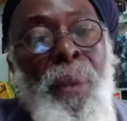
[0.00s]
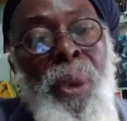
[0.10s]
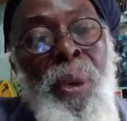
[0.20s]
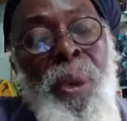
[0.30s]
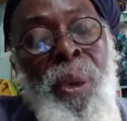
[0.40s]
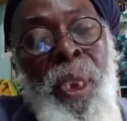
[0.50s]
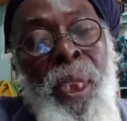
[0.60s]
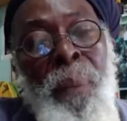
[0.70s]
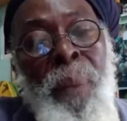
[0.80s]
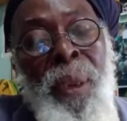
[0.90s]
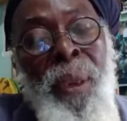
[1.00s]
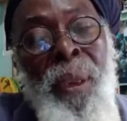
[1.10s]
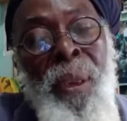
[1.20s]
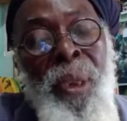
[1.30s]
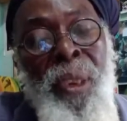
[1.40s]
you know, no
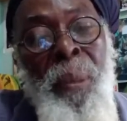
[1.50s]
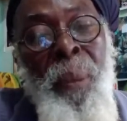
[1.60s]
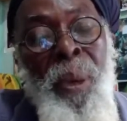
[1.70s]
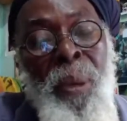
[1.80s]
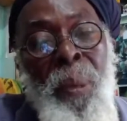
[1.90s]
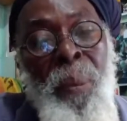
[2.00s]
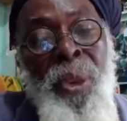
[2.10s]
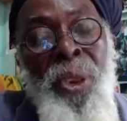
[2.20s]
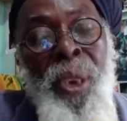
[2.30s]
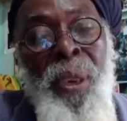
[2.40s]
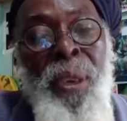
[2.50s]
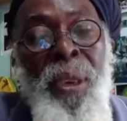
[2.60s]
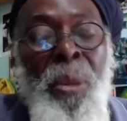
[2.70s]
Nyahbinghi and Rasta, man, no Boboshanti,